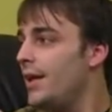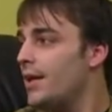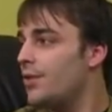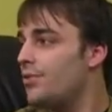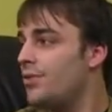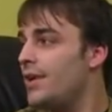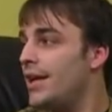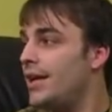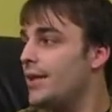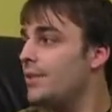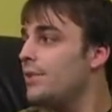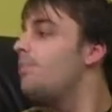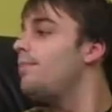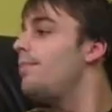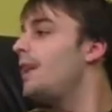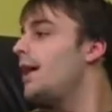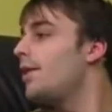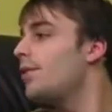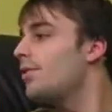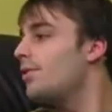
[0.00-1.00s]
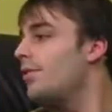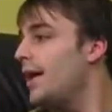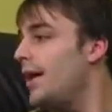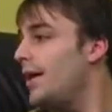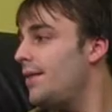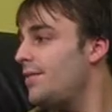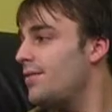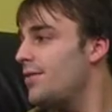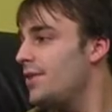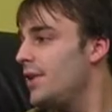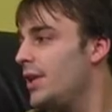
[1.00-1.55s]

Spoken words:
creating new paragraphs.